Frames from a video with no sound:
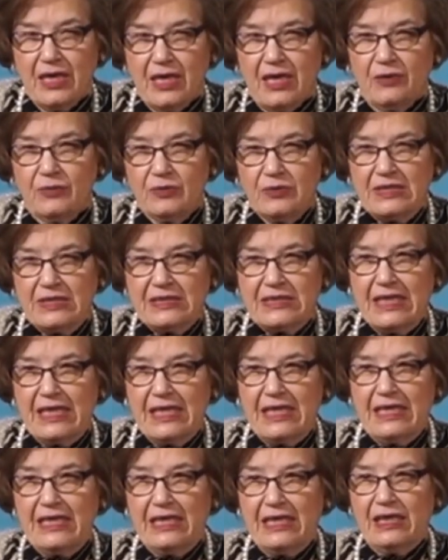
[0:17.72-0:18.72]
I would
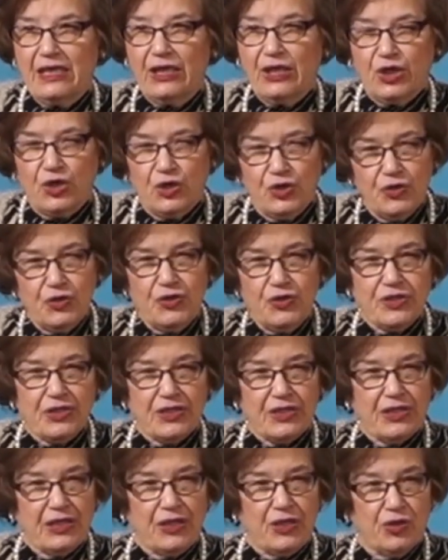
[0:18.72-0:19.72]
say, good
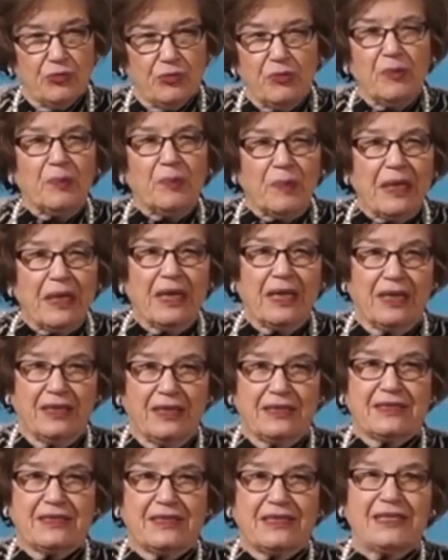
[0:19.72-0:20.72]
human
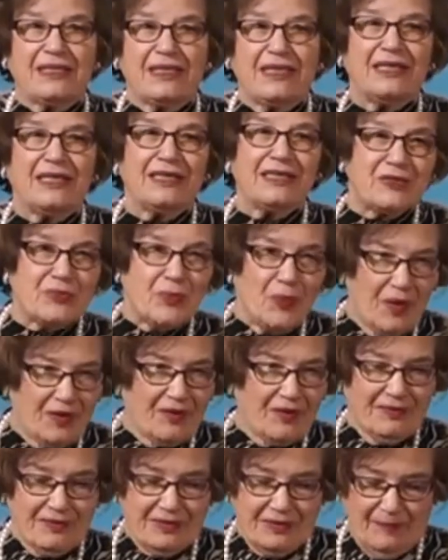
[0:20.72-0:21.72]
beings in this
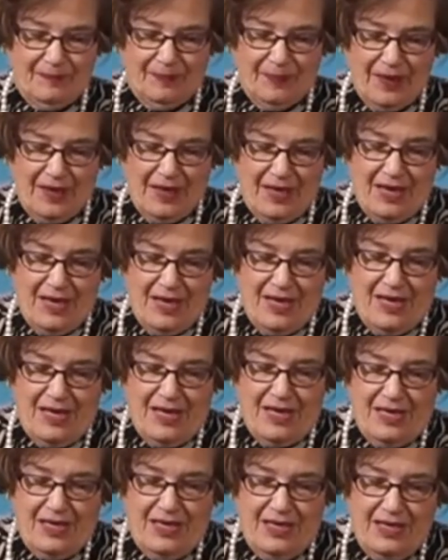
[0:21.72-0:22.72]
world.
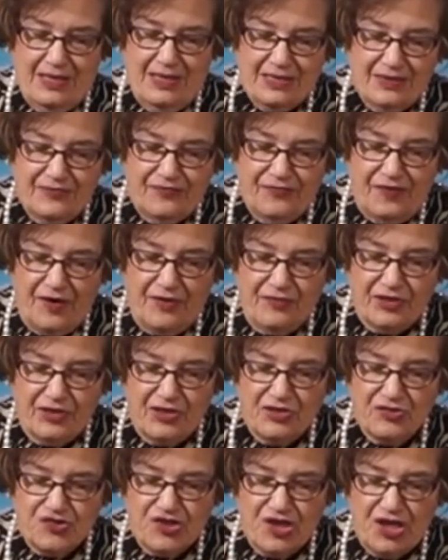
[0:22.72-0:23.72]
He's the founder
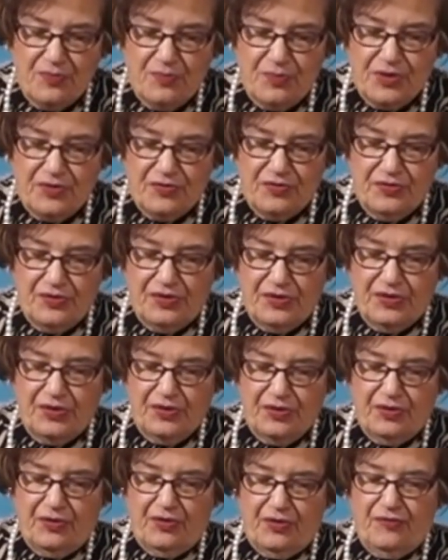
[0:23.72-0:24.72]
and chairman
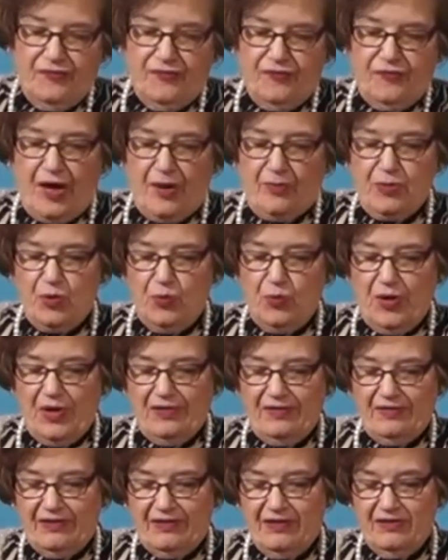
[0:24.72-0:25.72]
uh, of
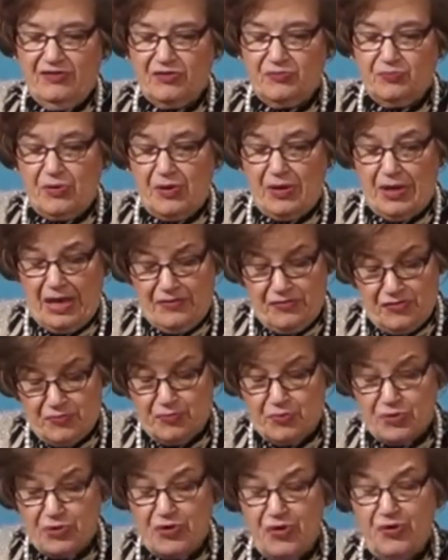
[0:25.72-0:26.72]
Commonwealth Entrep-
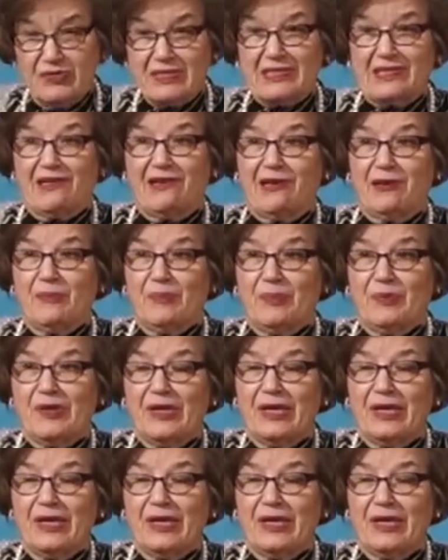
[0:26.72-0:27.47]
Entrepreneurs Club.